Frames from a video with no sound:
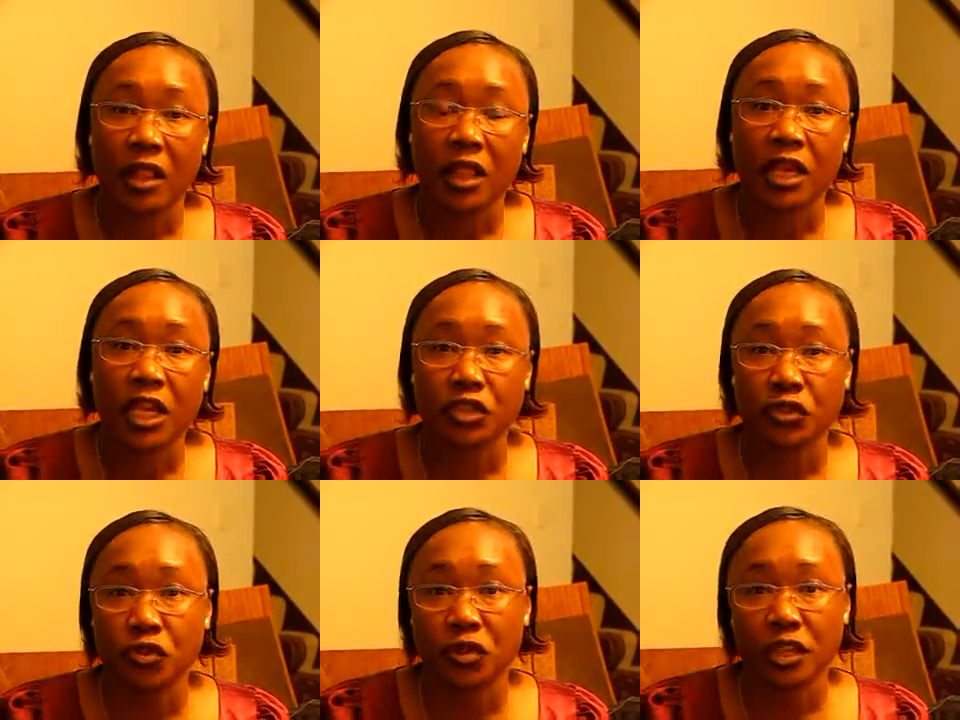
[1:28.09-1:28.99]
They need
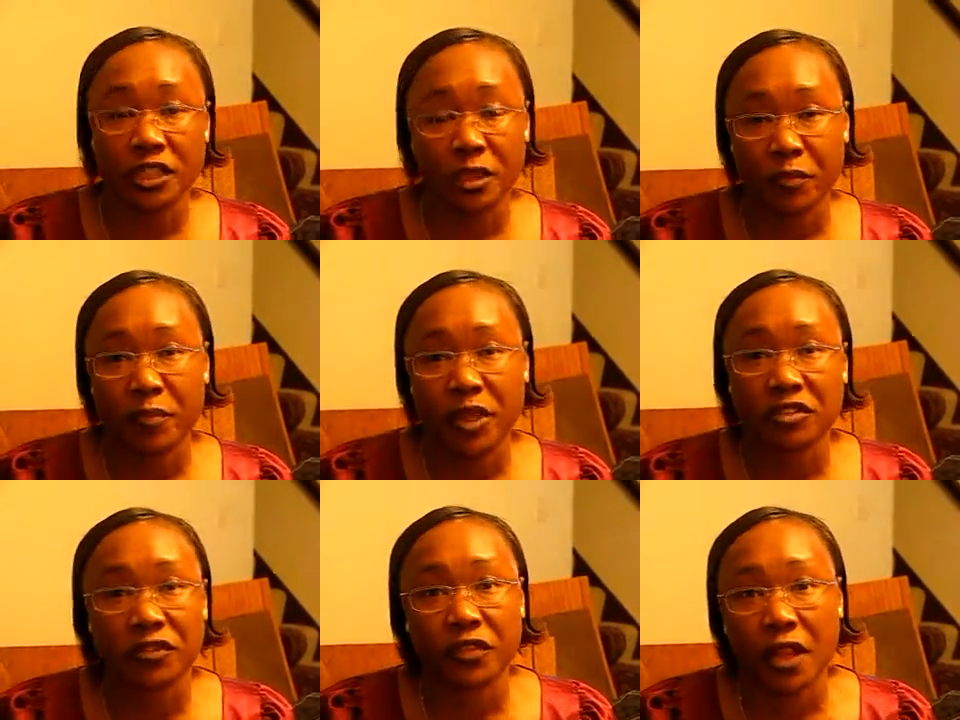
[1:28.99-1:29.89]
to know the
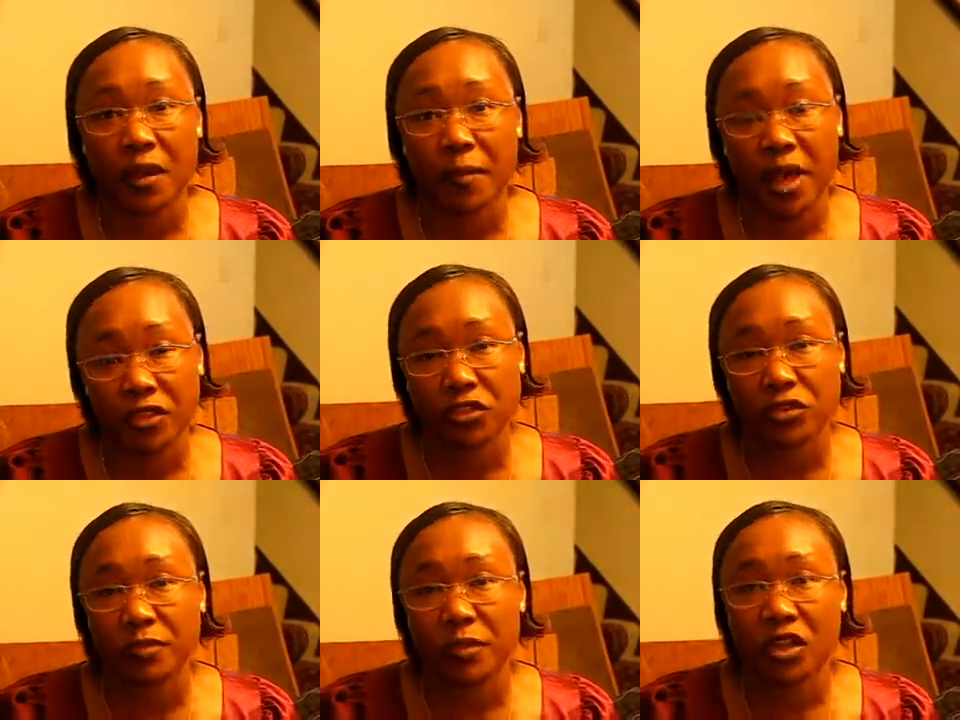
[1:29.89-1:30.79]
temperament of their
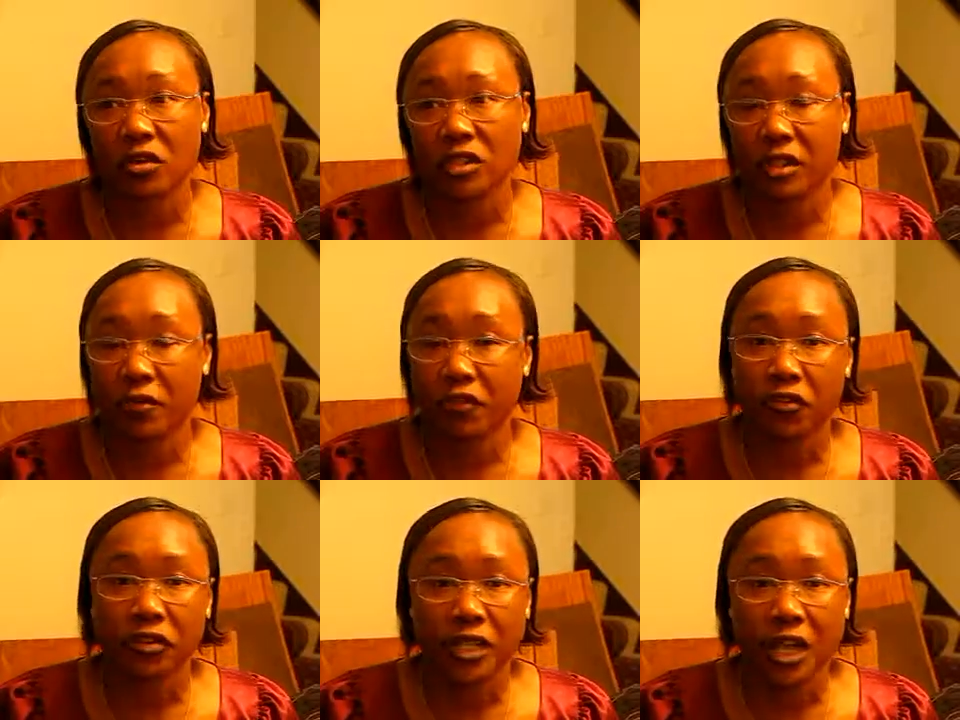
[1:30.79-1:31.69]
partners because there were
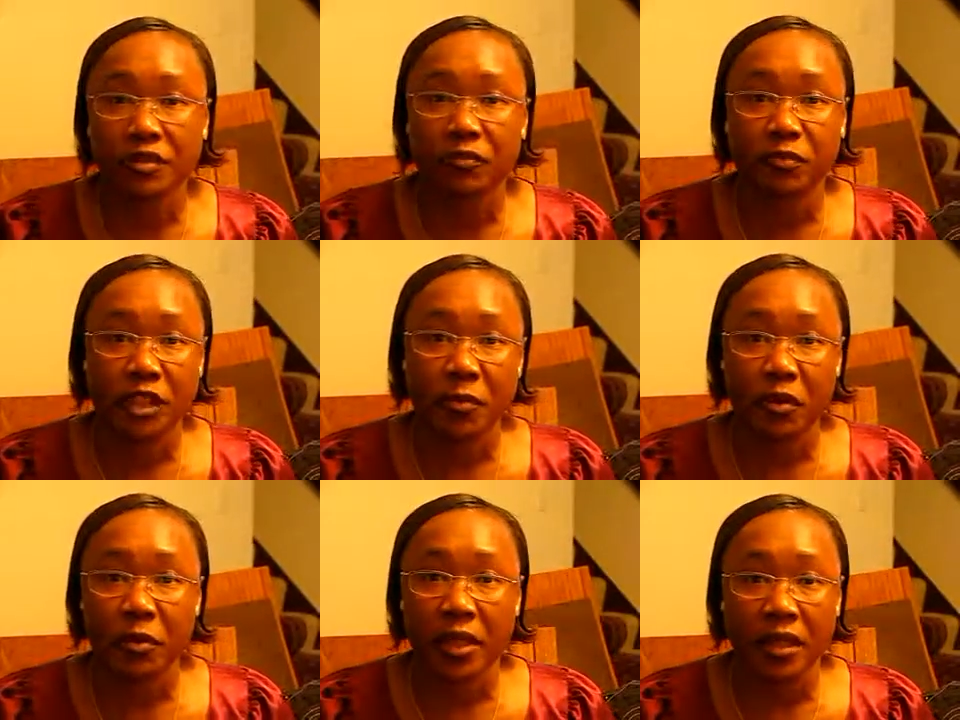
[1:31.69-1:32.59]
four types of
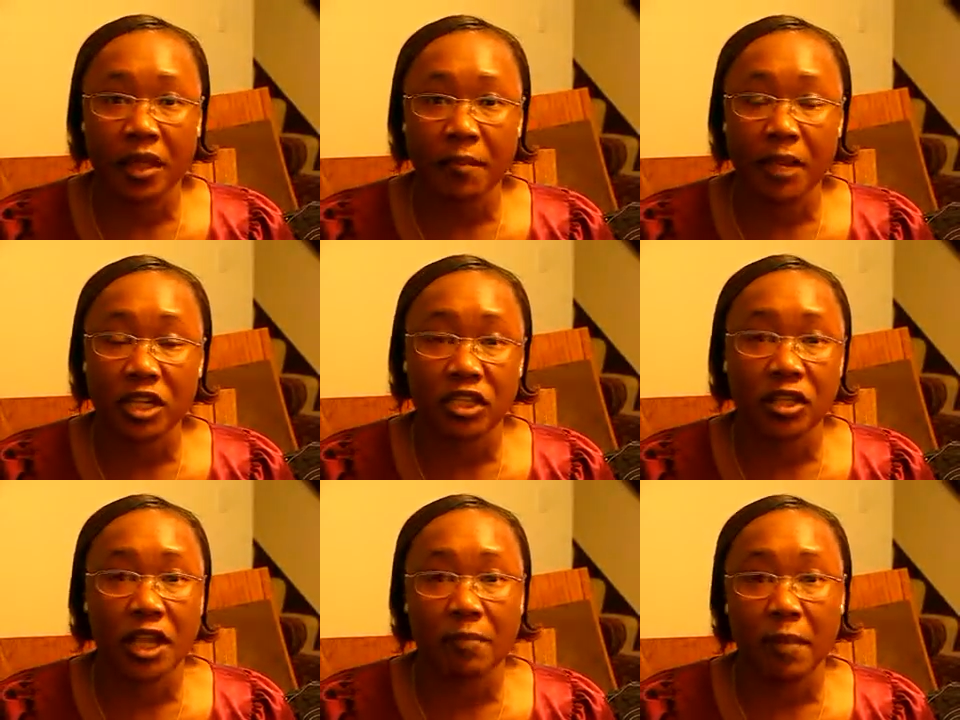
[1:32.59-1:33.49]
temperament that I
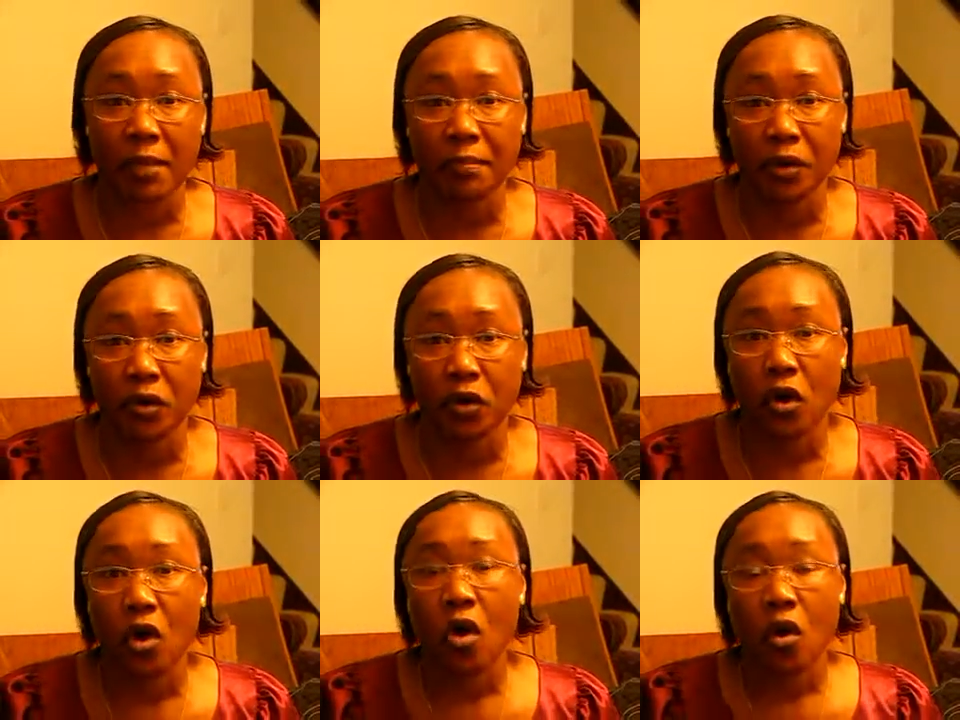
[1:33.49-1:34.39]
measured in my book.